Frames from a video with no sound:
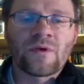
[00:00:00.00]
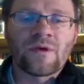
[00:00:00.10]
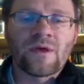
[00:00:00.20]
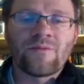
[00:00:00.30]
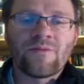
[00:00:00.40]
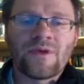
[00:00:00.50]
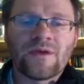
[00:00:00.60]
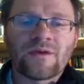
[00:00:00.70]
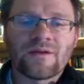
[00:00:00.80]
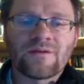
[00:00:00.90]
And
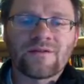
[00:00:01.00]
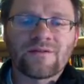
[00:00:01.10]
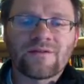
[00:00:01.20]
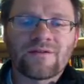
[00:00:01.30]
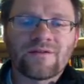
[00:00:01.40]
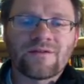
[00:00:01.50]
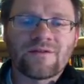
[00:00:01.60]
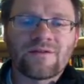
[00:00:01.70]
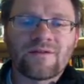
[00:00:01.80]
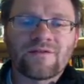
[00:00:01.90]
being
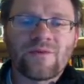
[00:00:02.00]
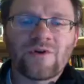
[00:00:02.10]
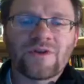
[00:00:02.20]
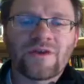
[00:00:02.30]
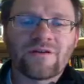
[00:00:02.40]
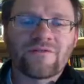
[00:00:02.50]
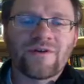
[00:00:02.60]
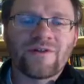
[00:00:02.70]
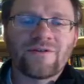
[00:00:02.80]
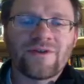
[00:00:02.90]
the smart young
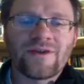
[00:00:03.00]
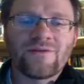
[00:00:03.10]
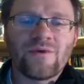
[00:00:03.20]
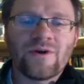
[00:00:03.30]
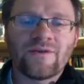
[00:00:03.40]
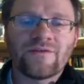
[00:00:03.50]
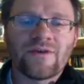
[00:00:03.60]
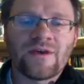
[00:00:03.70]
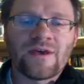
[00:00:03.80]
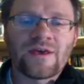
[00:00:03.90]
fellow that he was,
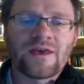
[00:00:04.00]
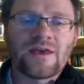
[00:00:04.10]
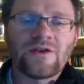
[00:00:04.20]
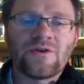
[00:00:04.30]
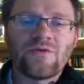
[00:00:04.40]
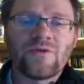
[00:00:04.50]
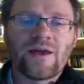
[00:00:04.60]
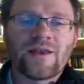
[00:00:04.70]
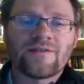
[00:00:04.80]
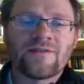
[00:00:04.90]
he knew
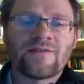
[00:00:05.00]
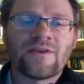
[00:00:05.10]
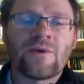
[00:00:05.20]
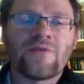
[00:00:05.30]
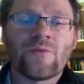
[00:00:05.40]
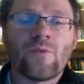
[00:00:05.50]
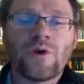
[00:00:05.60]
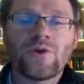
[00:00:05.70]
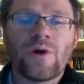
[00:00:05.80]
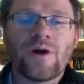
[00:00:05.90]
that since he went from
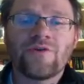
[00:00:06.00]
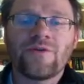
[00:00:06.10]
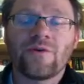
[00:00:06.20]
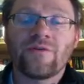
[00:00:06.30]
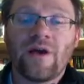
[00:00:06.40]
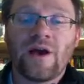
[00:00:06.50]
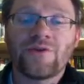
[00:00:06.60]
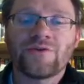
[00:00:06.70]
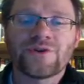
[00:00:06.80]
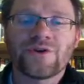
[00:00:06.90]
1 to 100, there was
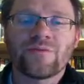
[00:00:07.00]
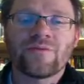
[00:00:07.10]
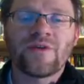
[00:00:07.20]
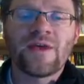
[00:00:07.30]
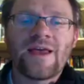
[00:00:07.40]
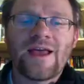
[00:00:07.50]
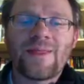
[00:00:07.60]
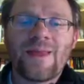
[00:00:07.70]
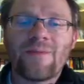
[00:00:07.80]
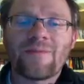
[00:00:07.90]
100 terms,
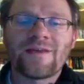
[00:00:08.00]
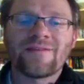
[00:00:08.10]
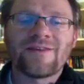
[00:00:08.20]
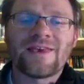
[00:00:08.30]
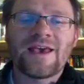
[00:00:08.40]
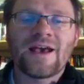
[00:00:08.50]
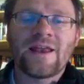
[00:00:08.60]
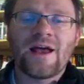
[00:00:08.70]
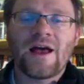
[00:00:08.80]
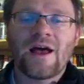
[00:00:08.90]
and that means he
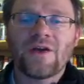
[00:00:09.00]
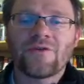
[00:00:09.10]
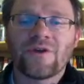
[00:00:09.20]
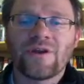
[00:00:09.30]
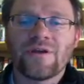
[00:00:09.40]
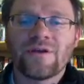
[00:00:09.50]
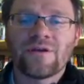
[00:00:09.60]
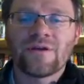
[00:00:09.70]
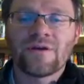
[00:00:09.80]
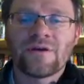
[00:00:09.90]
had 100
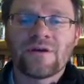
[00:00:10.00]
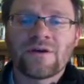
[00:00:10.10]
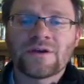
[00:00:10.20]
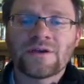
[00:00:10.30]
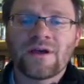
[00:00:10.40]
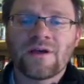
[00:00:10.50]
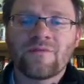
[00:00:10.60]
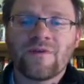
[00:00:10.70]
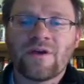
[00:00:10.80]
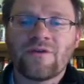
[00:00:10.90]

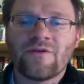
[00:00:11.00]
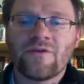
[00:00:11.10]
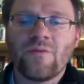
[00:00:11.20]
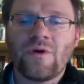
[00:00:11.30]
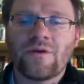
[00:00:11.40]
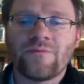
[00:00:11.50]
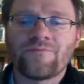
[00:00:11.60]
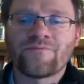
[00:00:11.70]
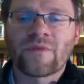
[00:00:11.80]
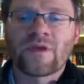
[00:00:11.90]
times 101.
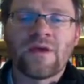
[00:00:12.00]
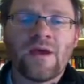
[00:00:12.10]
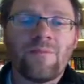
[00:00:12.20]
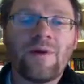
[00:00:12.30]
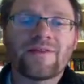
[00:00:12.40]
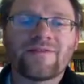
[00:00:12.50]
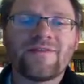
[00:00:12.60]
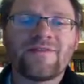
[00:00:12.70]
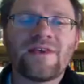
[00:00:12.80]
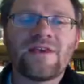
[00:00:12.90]
But
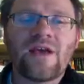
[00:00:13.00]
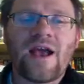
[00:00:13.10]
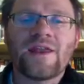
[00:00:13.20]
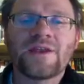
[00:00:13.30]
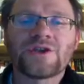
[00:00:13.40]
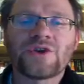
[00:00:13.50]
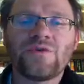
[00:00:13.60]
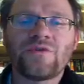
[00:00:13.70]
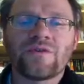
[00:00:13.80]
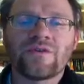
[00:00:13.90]
since he added
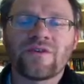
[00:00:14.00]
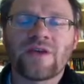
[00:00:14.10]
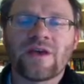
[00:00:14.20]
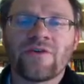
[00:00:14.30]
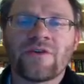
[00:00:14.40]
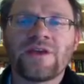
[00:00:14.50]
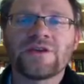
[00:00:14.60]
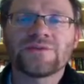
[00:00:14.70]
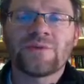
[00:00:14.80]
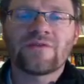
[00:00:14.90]
two series together and he
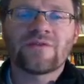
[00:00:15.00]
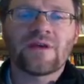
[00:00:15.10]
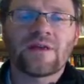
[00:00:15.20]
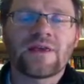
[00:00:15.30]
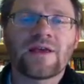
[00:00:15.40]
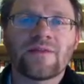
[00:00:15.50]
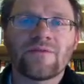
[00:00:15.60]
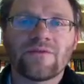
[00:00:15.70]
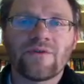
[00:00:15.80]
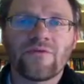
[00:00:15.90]
just wants to get the
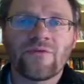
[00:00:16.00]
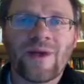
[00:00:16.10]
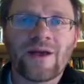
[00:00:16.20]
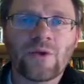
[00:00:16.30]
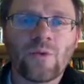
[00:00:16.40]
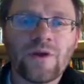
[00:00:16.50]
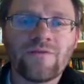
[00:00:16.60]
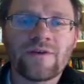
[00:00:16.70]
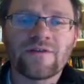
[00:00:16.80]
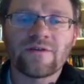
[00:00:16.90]
result from adding one
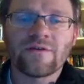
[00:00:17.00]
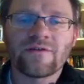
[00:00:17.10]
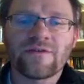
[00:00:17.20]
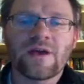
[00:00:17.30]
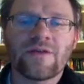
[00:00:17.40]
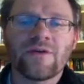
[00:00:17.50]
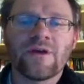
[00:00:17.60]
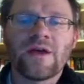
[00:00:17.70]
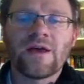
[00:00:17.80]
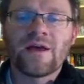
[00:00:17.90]
of these series together,
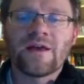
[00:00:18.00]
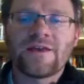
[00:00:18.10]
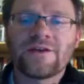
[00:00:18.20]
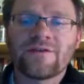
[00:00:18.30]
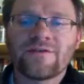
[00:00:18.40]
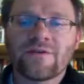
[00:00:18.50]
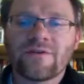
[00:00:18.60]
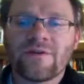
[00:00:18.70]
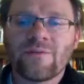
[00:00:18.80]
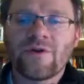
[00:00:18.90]
he just took
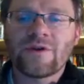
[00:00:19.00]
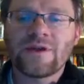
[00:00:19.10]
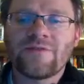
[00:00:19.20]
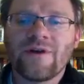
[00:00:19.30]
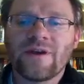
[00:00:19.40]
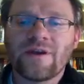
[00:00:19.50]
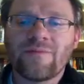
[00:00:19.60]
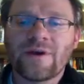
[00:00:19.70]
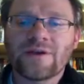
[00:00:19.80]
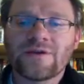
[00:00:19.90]
his number and he divided it
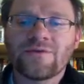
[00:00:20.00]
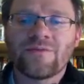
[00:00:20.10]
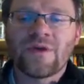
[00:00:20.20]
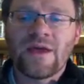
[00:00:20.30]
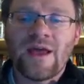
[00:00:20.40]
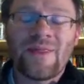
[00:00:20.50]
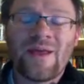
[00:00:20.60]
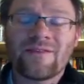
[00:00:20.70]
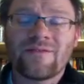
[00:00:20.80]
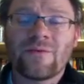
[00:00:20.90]
by 2. And
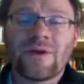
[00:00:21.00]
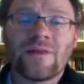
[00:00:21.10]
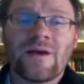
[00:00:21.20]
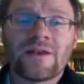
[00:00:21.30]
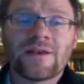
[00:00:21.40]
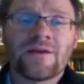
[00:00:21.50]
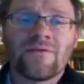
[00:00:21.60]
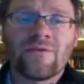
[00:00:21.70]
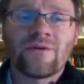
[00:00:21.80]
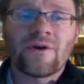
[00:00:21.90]
that's the way that
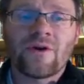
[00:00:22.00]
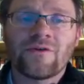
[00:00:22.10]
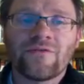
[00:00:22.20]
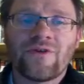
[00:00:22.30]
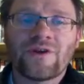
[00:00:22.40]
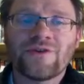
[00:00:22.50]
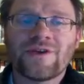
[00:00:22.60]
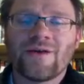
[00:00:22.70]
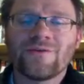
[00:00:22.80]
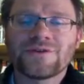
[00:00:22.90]
Carl Friedrich
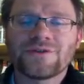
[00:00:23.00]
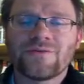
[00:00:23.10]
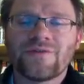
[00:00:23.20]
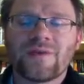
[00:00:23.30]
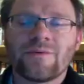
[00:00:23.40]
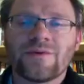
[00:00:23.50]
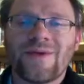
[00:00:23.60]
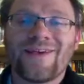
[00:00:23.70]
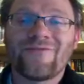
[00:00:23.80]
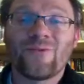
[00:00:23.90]
Gauss was able to
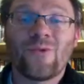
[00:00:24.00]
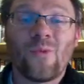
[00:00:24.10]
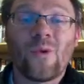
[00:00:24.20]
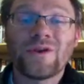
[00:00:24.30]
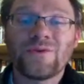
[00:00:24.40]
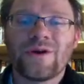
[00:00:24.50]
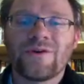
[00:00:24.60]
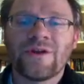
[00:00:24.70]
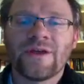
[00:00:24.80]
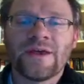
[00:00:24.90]
add from 1 to
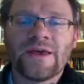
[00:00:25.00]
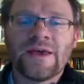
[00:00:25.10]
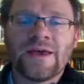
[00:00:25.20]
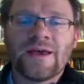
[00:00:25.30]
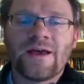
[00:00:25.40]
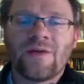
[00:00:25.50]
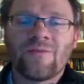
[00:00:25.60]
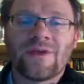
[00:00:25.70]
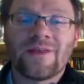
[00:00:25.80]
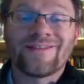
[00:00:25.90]
100
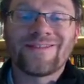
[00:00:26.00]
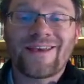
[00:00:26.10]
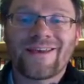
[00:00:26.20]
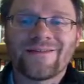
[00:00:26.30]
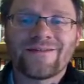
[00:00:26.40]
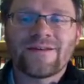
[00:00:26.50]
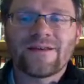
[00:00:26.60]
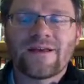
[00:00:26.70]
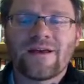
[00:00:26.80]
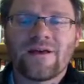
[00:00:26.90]
in seconds
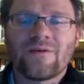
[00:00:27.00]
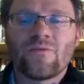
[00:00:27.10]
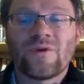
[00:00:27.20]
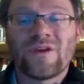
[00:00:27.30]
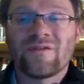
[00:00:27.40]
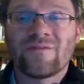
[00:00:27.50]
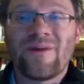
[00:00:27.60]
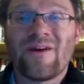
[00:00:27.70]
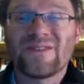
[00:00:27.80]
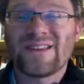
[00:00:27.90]
when he was
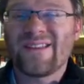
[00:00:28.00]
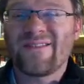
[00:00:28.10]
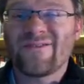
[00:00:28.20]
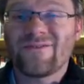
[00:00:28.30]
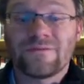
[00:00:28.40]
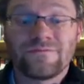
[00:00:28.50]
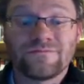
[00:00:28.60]
about 10 years old.